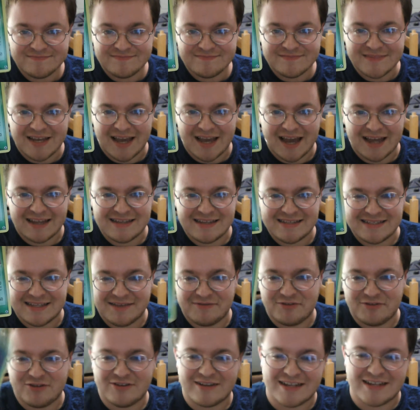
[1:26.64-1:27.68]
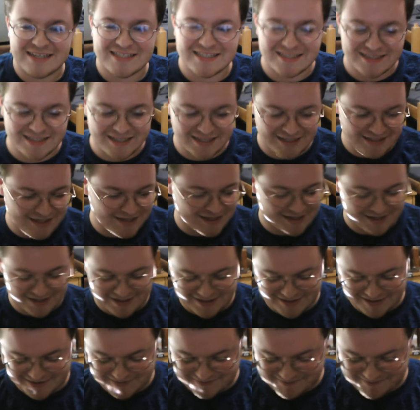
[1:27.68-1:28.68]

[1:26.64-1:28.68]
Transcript: Kind of giving you that stink eye.